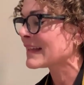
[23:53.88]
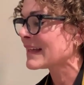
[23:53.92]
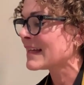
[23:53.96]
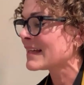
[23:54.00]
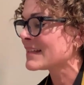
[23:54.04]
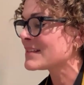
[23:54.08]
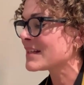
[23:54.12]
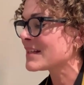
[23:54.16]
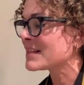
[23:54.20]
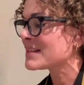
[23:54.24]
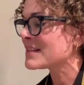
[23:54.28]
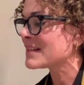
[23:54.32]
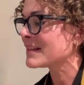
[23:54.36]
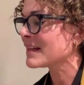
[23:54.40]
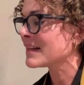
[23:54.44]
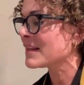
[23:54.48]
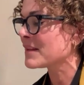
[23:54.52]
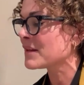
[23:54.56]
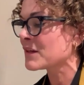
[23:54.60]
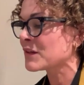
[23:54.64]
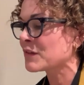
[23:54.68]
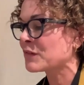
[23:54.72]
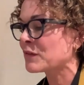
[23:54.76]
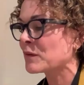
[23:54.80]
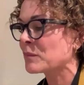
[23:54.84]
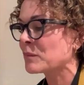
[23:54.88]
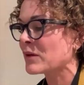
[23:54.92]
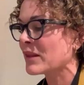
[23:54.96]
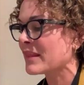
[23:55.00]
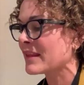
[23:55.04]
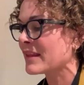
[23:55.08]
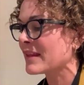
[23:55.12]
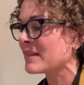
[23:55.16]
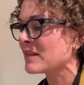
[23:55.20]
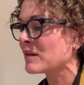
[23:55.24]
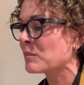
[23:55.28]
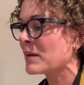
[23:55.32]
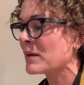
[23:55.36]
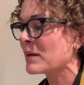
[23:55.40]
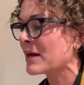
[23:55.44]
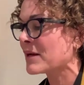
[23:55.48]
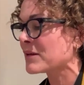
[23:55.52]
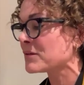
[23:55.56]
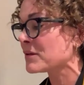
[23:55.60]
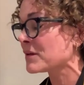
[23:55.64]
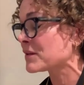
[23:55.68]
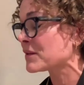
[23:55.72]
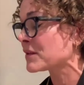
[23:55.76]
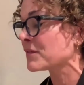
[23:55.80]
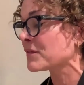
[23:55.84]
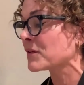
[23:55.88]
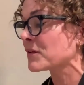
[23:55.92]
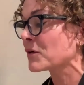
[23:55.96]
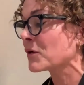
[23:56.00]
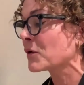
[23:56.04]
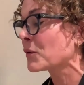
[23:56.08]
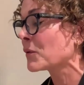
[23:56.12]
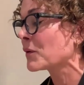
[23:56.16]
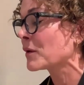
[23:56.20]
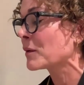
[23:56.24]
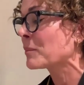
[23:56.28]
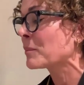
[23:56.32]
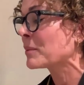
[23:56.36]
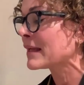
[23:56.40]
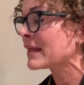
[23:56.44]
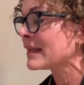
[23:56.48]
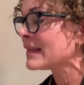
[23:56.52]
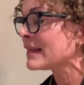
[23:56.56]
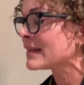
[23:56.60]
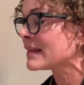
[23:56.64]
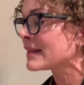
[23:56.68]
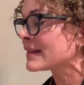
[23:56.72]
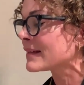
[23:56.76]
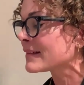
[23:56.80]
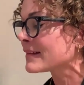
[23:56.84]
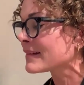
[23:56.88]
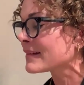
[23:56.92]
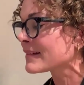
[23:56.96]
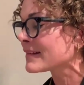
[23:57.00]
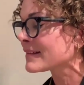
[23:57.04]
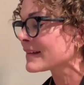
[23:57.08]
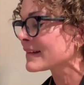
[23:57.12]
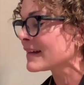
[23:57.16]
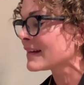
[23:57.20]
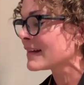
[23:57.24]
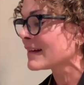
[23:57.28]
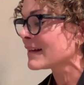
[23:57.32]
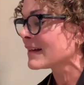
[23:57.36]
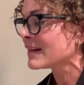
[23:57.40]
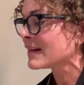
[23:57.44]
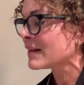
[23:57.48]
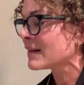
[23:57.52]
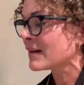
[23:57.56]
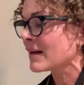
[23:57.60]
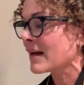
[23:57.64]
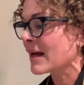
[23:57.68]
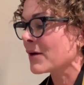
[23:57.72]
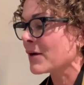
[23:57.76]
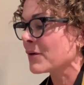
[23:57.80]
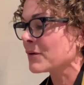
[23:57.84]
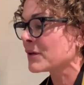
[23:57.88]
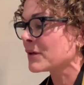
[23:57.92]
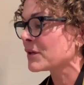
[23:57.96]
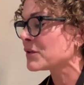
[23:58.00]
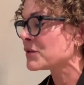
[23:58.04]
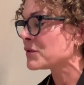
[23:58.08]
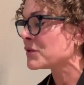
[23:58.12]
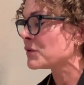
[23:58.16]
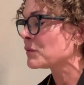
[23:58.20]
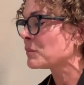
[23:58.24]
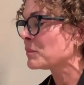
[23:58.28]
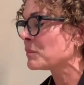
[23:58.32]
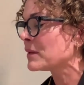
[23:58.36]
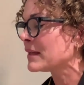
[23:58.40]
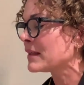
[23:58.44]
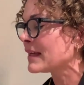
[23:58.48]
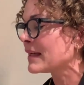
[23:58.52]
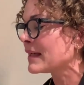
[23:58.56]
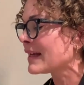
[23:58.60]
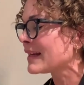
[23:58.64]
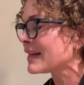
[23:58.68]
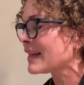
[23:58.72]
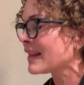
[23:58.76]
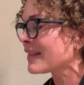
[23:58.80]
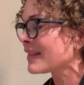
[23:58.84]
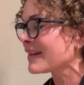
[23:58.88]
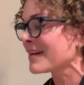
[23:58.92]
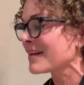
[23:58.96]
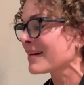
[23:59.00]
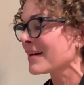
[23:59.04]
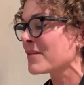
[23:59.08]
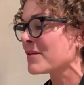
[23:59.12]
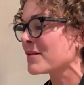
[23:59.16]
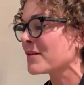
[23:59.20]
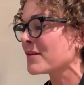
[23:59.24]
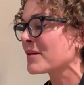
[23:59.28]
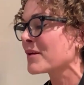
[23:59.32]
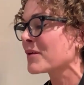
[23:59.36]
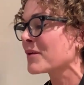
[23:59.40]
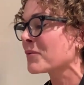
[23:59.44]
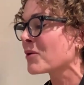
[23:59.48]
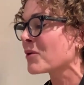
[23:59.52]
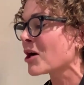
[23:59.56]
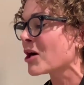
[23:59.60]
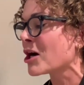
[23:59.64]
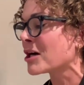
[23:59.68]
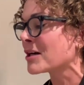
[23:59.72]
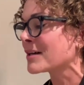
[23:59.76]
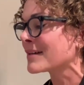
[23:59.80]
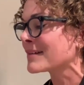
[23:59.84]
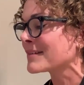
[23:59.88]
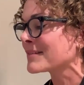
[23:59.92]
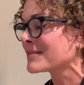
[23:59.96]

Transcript: Judging others from within the boundaries of your own opinions, how could you be anything other than wrong?